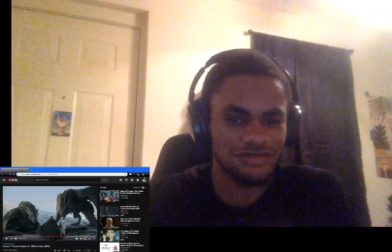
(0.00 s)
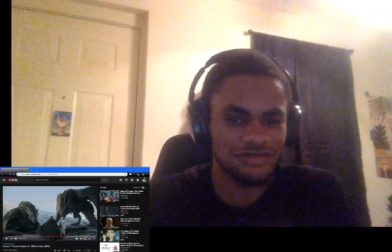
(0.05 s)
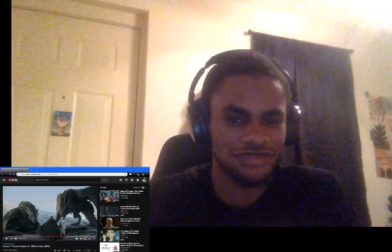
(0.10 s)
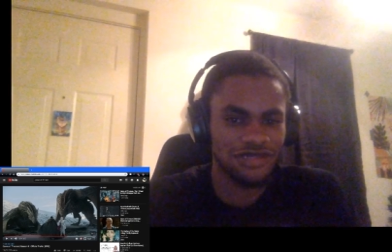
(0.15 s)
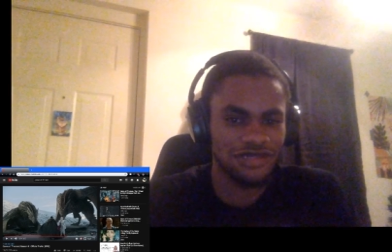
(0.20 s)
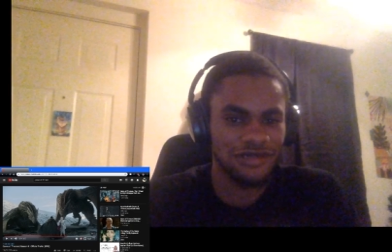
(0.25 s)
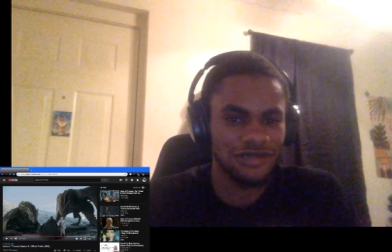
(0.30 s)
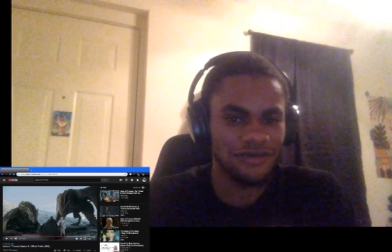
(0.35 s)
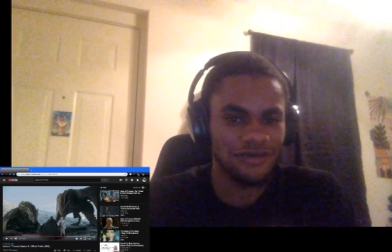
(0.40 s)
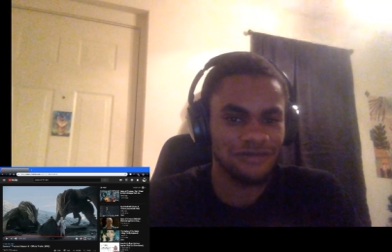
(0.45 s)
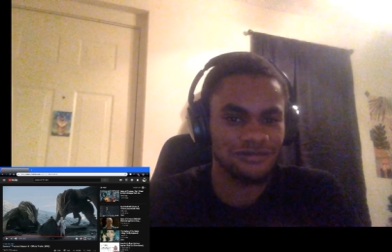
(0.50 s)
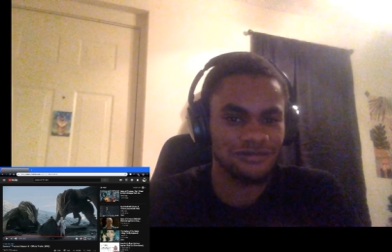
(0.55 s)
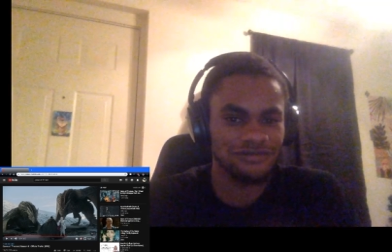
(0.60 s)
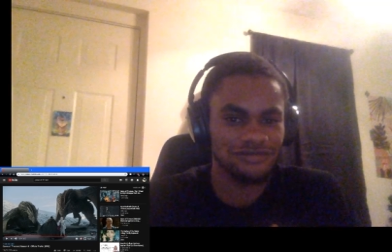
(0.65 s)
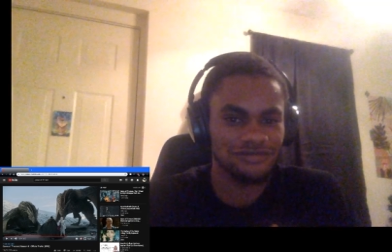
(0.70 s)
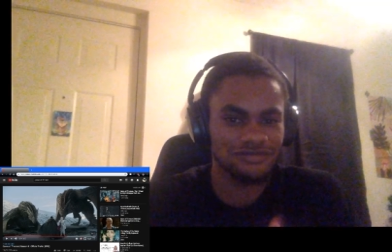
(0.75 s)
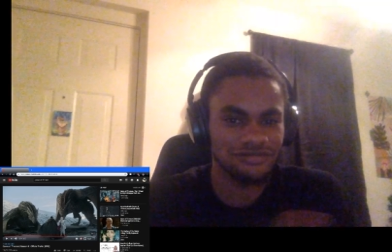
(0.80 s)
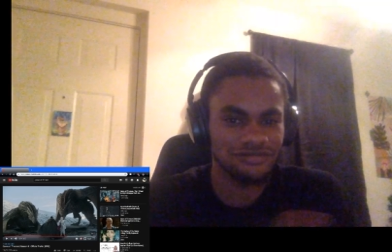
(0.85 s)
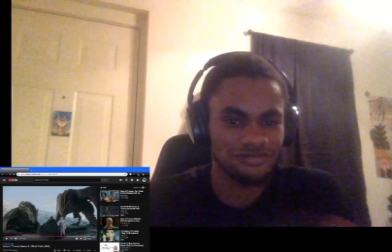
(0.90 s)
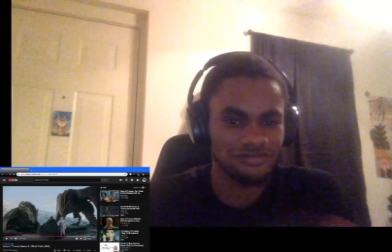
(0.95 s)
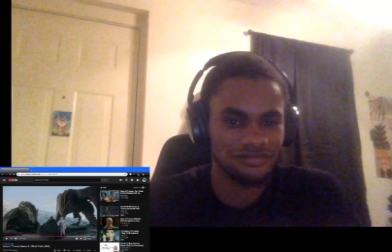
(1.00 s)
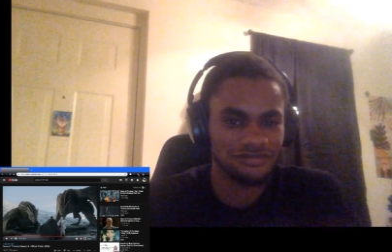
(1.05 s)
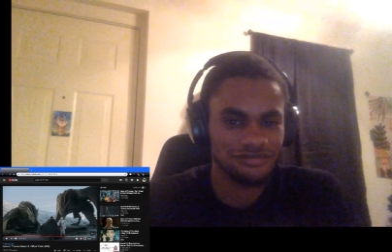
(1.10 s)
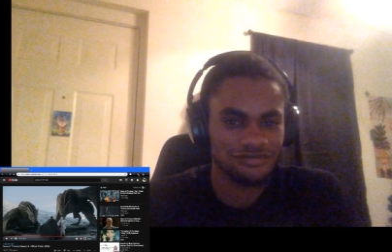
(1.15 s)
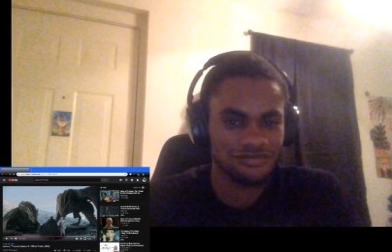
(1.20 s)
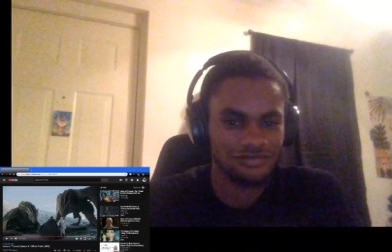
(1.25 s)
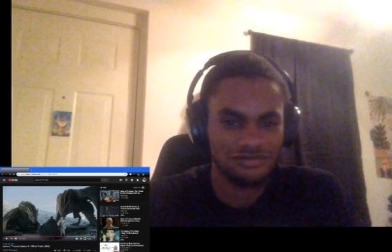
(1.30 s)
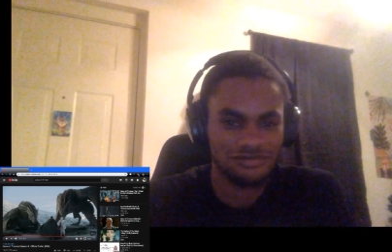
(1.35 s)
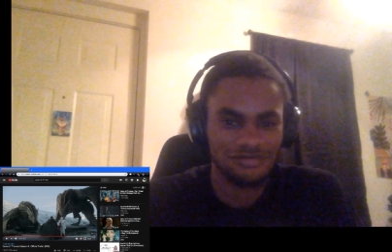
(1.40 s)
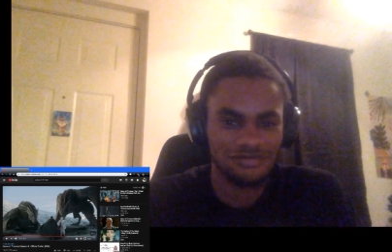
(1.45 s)
Um,
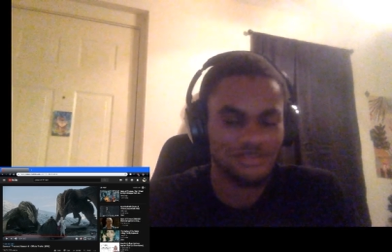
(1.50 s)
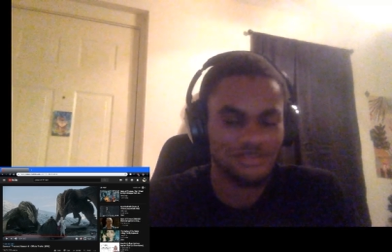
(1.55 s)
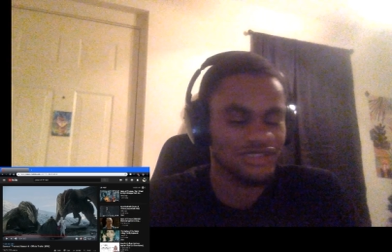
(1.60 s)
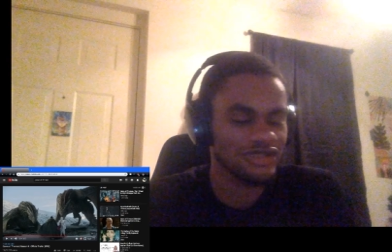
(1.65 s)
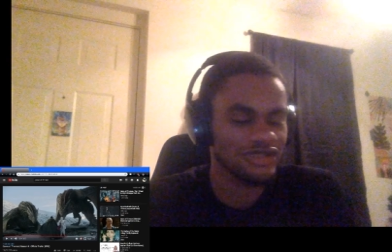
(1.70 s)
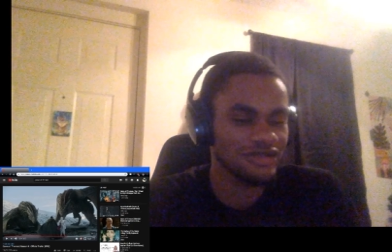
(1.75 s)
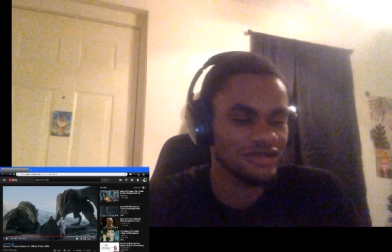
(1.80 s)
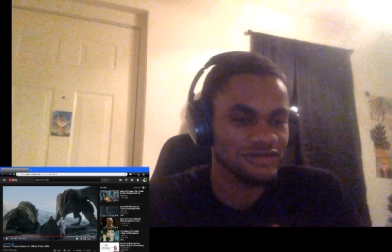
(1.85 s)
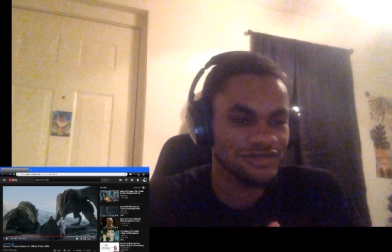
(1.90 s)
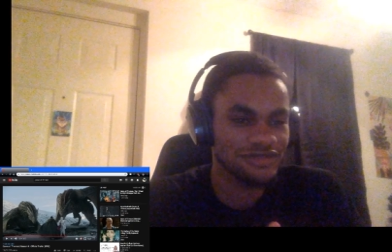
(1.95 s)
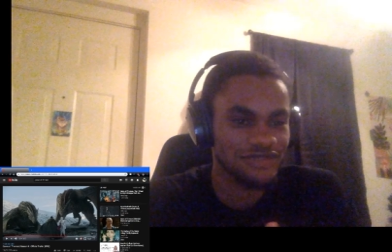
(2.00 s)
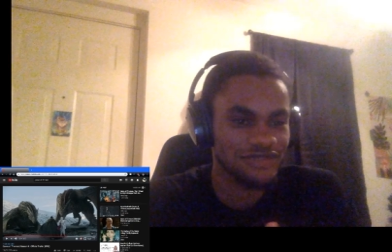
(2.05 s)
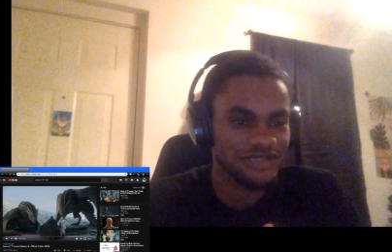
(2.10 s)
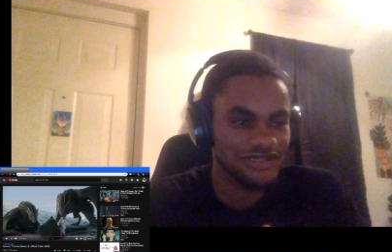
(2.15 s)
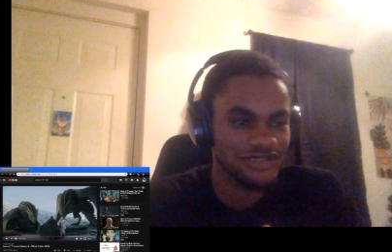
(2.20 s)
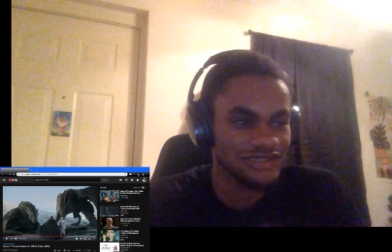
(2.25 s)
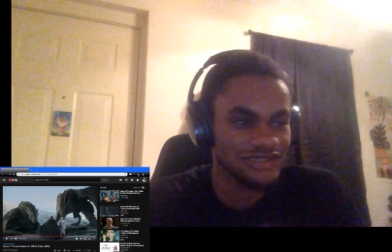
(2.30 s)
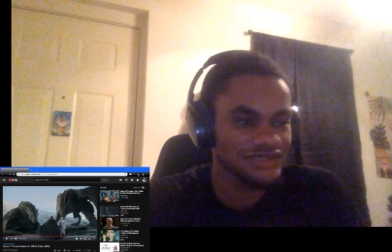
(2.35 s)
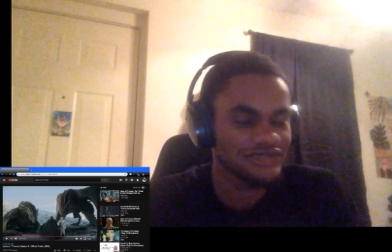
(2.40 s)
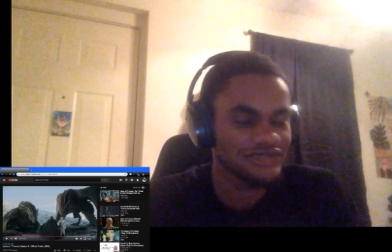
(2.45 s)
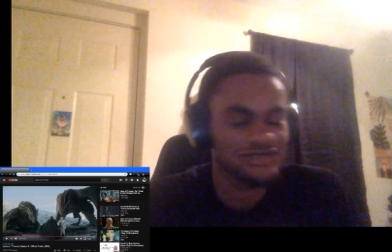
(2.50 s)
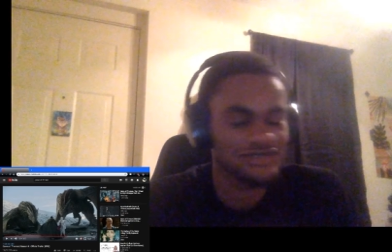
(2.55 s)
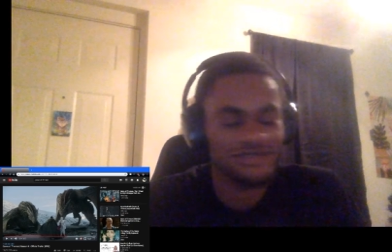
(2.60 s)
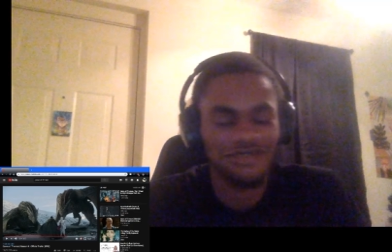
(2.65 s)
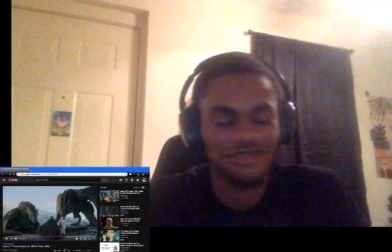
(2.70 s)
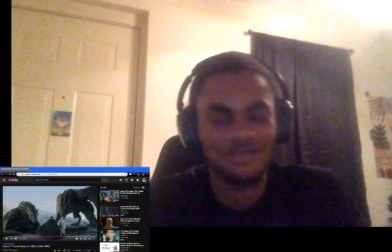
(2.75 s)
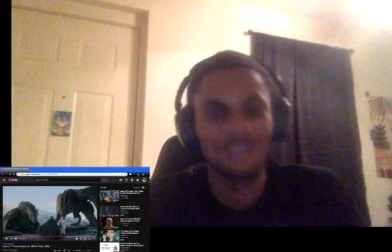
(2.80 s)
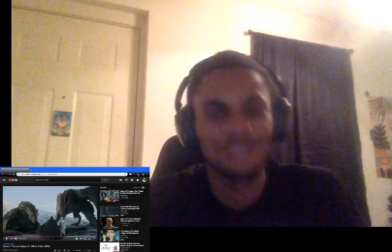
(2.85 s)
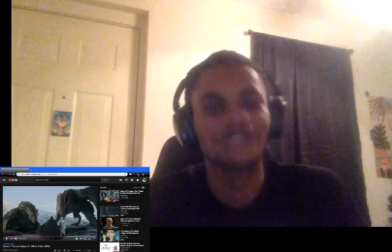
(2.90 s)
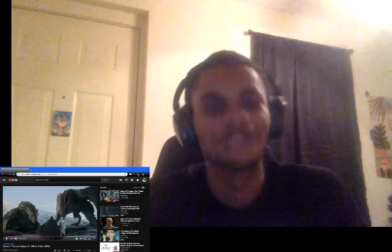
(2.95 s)
should I call him Targaryen?
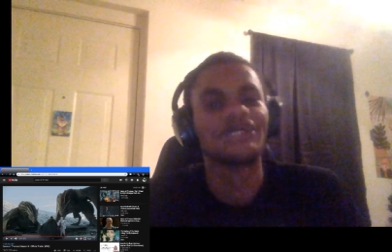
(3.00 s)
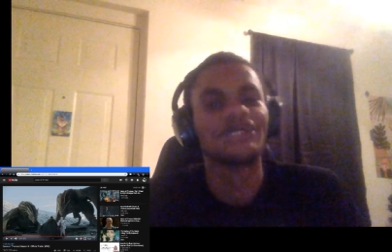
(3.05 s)
No.